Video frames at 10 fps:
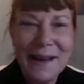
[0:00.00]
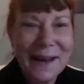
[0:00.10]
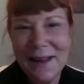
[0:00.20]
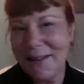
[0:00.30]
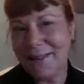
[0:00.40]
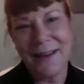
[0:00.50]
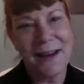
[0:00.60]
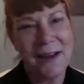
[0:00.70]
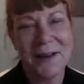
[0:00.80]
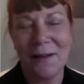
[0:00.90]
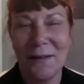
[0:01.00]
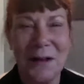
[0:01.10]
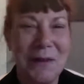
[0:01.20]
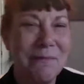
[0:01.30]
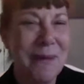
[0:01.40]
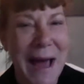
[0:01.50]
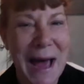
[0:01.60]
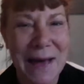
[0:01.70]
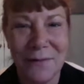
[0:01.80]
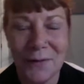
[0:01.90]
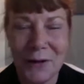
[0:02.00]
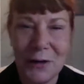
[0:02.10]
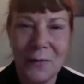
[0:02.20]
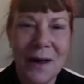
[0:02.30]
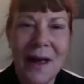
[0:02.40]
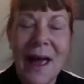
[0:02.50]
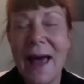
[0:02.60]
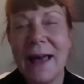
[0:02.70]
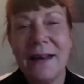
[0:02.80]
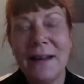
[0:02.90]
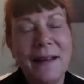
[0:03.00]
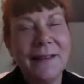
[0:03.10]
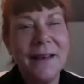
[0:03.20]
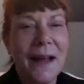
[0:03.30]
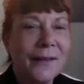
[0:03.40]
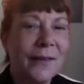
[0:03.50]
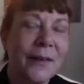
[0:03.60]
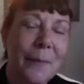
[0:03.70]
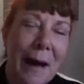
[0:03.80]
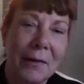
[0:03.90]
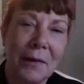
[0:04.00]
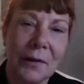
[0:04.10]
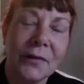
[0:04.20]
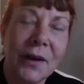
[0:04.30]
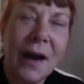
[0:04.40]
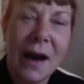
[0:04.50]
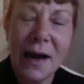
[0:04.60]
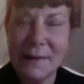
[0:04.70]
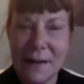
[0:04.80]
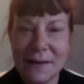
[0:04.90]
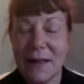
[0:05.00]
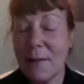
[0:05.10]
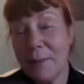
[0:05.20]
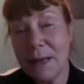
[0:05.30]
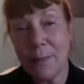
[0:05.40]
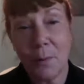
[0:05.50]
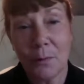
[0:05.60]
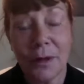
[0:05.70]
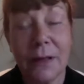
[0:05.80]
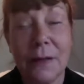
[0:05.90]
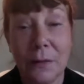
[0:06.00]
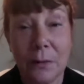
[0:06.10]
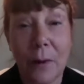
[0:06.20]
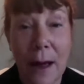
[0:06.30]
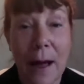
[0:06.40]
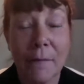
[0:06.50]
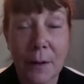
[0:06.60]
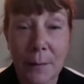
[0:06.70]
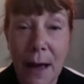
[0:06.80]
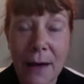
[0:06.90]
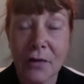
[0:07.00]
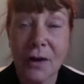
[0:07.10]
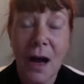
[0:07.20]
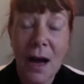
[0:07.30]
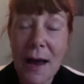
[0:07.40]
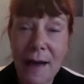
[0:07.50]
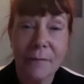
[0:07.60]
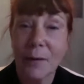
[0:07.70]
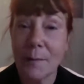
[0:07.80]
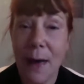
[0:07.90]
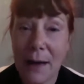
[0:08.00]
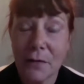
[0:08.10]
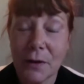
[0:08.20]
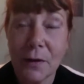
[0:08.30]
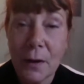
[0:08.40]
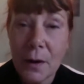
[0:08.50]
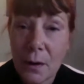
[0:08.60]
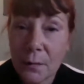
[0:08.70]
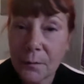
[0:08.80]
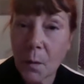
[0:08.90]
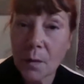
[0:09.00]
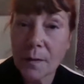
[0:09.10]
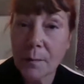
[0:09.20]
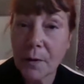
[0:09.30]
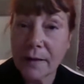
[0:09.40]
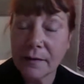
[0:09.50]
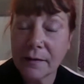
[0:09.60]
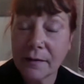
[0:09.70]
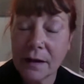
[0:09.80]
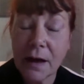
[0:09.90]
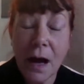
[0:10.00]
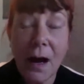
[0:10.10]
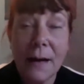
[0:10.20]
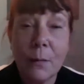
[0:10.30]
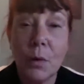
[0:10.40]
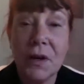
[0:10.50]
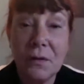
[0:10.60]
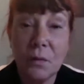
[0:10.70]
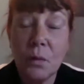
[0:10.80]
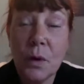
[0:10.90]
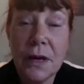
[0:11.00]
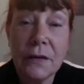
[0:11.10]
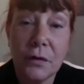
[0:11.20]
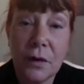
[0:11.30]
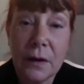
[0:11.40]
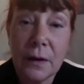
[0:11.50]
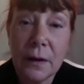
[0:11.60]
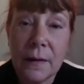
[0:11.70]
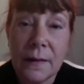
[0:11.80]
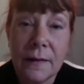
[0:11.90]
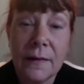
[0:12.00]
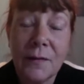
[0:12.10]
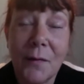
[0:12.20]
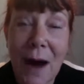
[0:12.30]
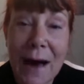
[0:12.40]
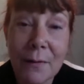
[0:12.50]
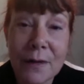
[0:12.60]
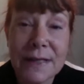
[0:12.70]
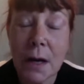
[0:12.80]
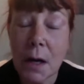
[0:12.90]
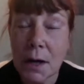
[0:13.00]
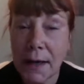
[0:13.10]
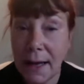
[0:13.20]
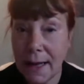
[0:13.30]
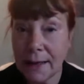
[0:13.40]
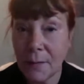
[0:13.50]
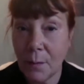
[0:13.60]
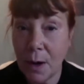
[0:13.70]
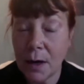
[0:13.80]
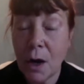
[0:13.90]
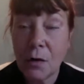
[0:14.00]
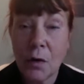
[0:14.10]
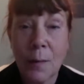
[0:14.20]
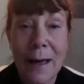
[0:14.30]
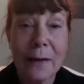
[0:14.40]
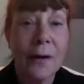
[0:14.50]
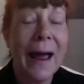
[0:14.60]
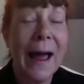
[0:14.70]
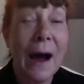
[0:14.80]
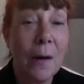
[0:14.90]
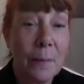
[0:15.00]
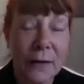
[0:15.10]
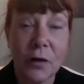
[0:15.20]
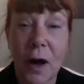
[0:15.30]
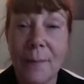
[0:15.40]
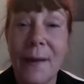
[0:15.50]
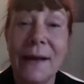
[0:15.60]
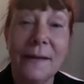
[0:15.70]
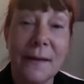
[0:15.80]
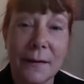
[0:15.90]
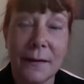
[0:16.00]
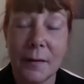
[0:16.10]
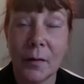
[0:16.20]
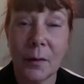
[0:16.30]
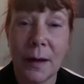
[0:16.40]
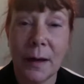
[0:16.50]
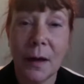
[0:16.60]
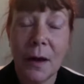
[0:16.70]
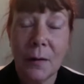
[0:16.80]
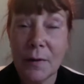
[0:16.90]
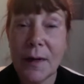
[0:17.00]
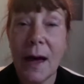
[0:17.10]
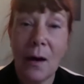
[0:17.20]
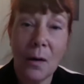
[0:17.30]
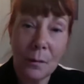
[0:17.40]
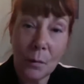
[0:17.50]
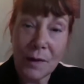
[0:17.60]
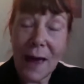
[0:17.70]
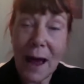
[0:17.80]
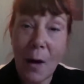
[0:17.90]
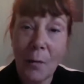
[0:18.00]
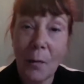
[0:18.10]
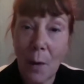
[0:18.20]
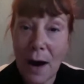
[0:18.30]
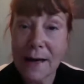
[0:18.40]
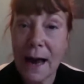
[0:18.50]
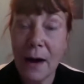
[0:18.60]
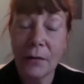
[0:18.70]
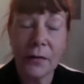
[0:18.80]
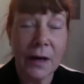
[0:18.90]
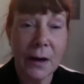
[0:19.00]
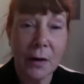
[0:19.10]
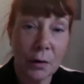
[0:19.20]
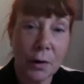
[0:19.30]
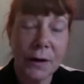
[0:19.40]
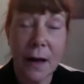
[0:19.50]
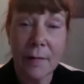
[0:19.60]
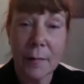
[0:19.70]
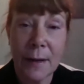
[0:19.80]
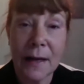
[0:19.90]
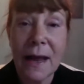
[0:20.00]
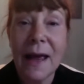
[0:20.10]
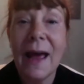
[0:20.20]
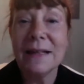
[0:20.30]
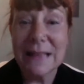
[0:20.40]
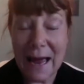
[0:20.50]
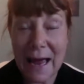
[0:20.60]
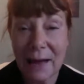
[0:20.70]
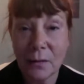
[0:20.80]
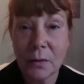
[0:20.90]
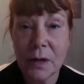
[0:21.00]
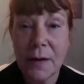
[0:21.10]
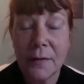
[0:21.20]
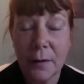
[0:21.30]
It's gonna look bad for you. And it's not just about looks. I think that people really do have compassion. I have compassion for the president. I wouldn't wish this virus on anyone, no matter how much I may disagree with how the White House and our current government has handled the